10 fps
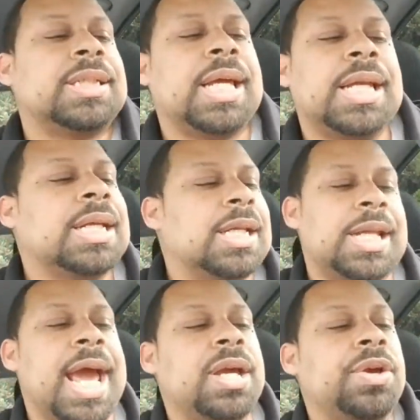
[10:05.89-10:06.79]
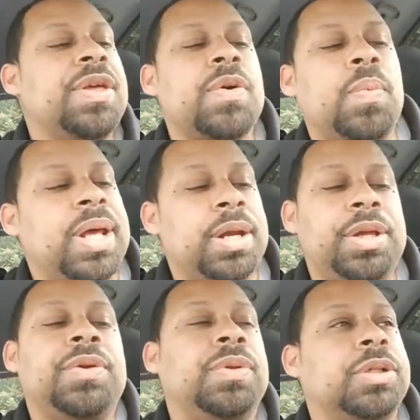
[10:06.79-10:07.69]
Because at the end of the day, you're either
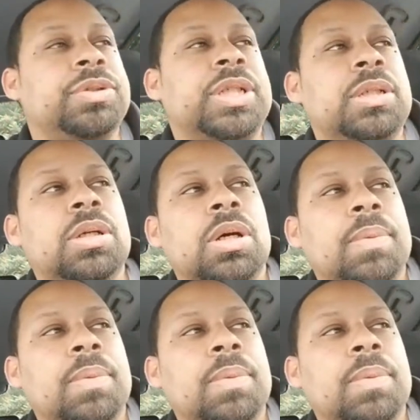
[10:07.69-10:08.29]
winning or you losing.